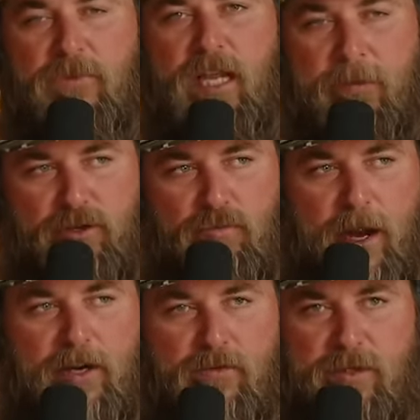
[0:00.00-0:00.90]
temperature
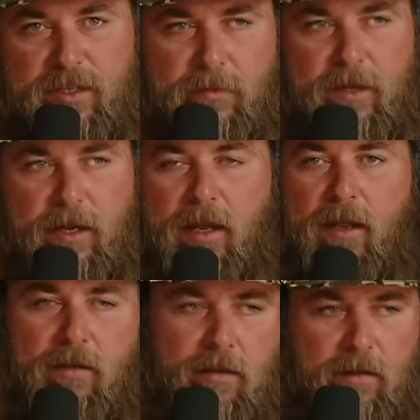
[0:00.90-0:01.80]
range, which is typically
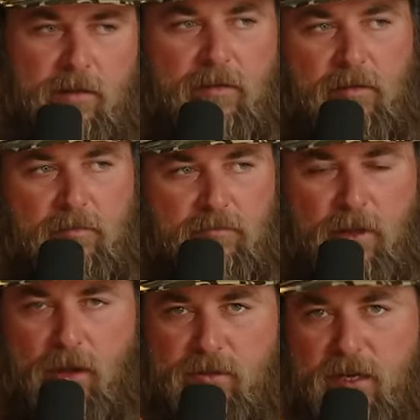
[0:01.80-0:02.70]
like
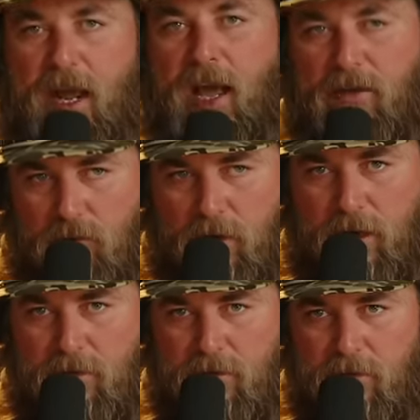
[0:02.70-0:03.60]
lows in the high
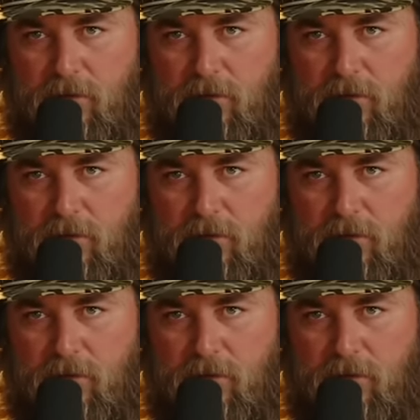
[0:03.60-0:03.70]
twenties.